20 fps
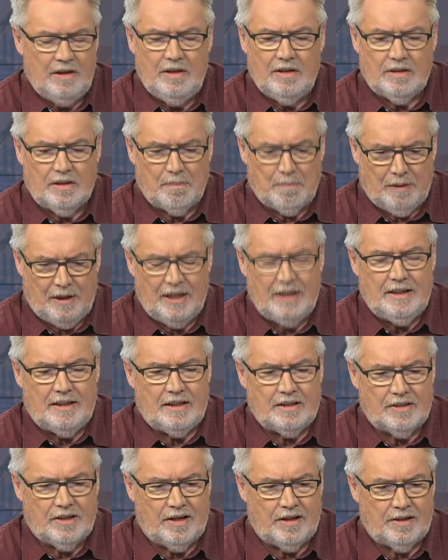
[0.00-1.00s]
completely
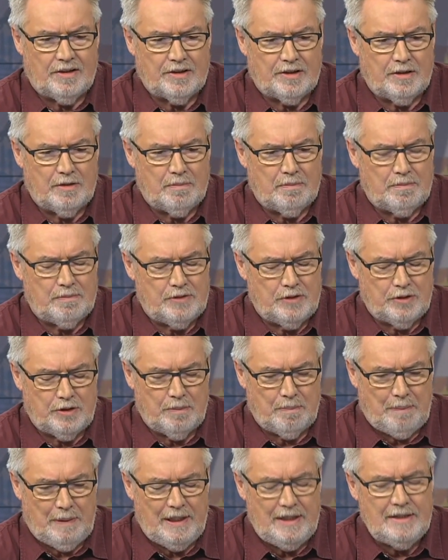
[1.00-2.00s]
entitled to
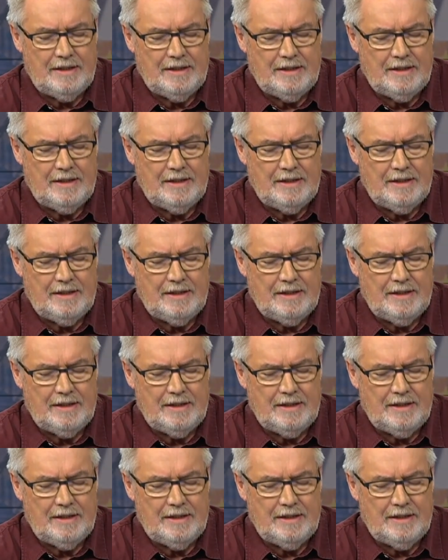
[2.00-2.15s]
compete.